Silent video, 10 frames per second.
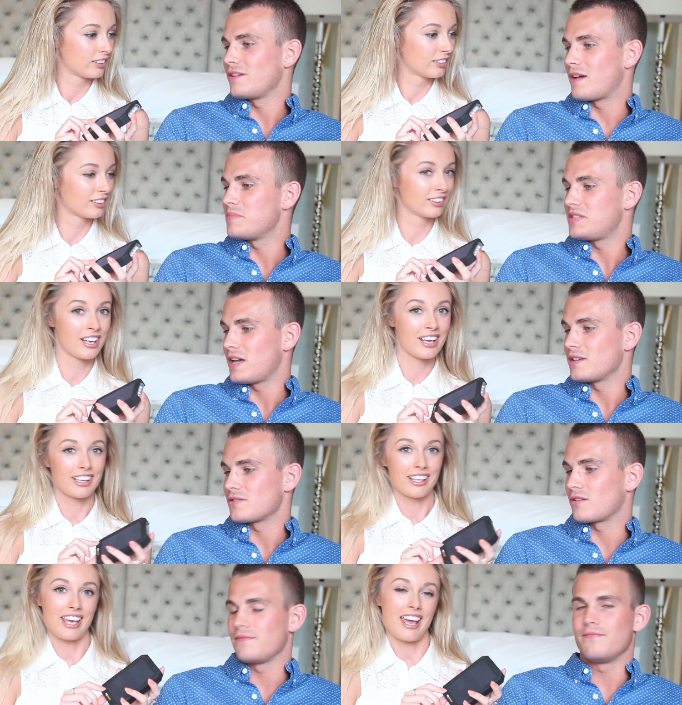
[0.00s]
Speaker 1: Anyway, MTN,
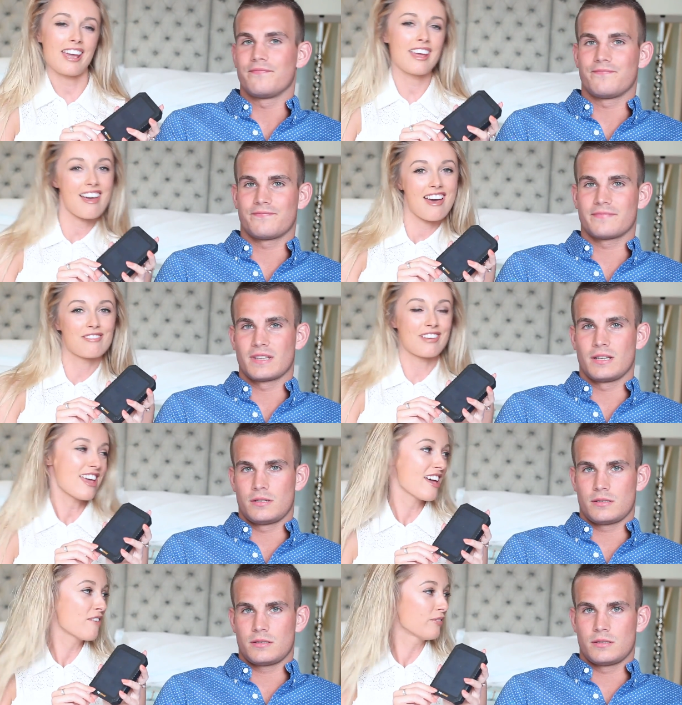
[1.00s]
sorry.
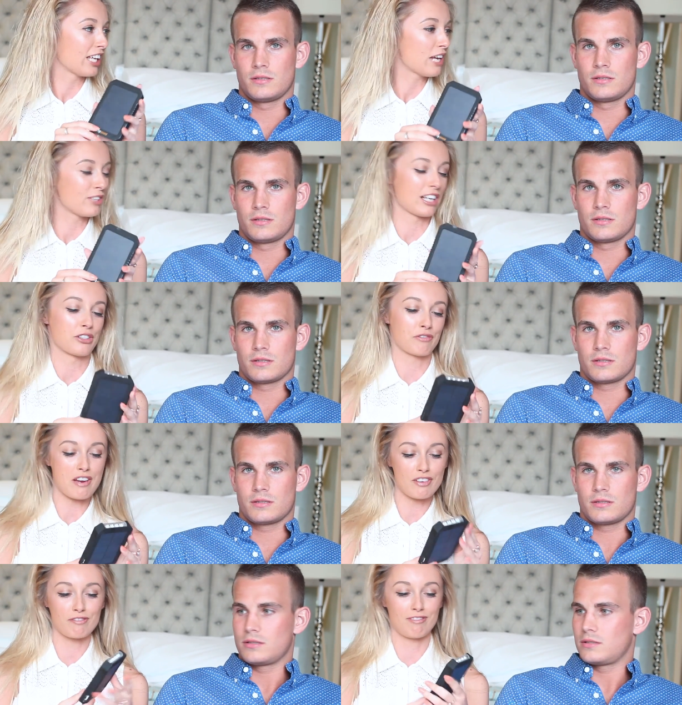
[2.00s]
Speaker 2: KFM, Cape Town's
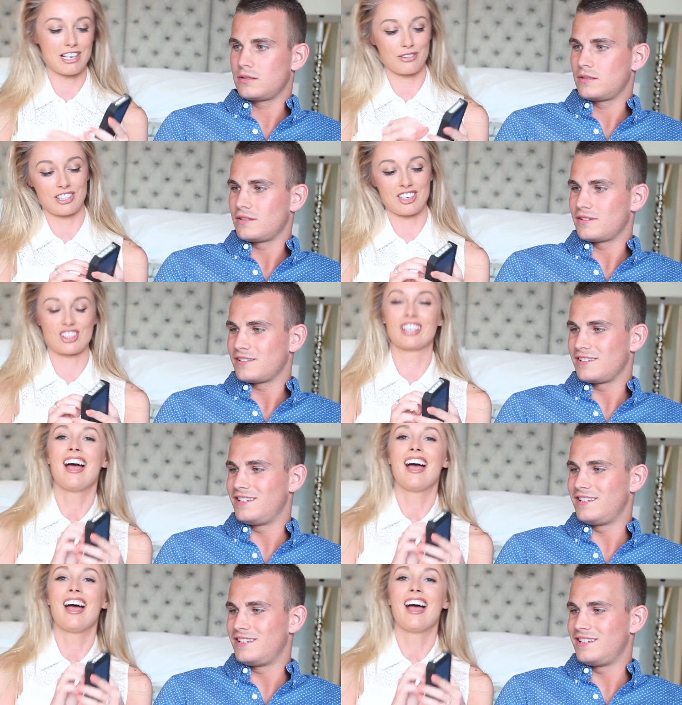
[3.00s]
favourite radio station.